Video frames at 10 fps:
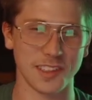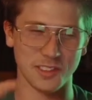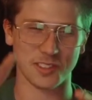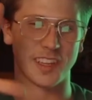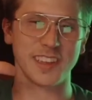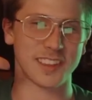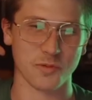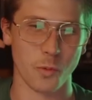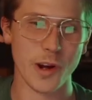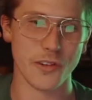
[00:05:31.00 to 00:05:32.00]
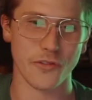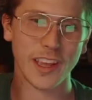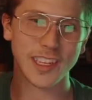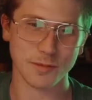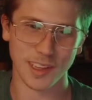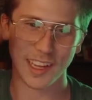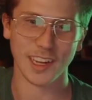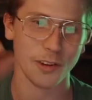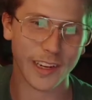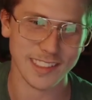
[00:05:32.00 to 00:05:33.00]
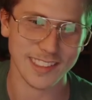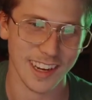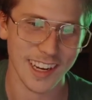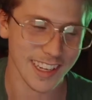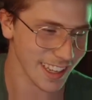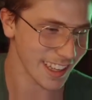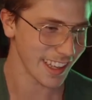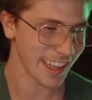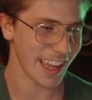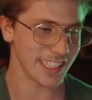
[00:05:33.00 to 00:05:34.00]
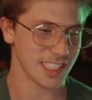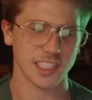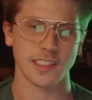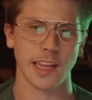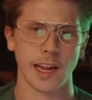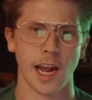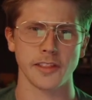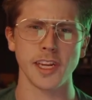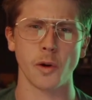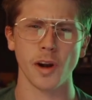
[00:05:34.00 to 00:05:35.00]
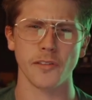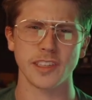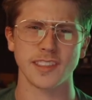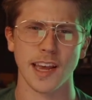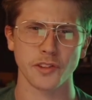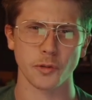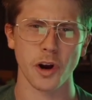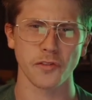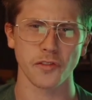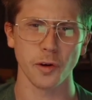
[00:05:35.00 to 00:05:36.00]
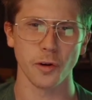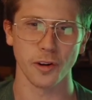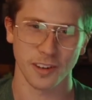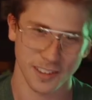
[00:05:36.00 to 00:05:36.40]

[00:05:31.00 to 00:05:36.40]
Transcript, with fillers: and there's just like this weird face with like a crazy tongue. yeah, it's like I think one of us have the wrong floor.